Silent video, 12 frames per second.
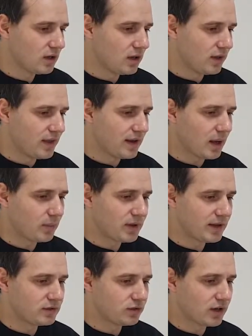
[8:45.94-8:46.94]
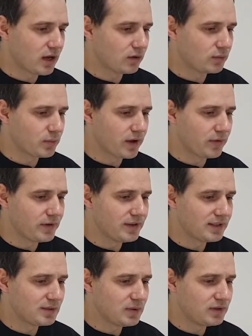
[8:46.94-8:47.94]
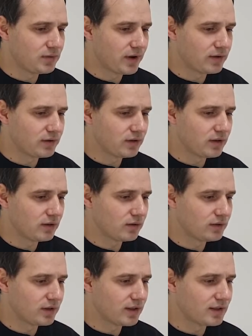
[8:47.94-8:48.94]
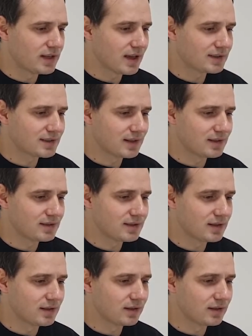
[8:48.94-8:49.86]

Then I plan to count my reading speed ratio, including the text understanding.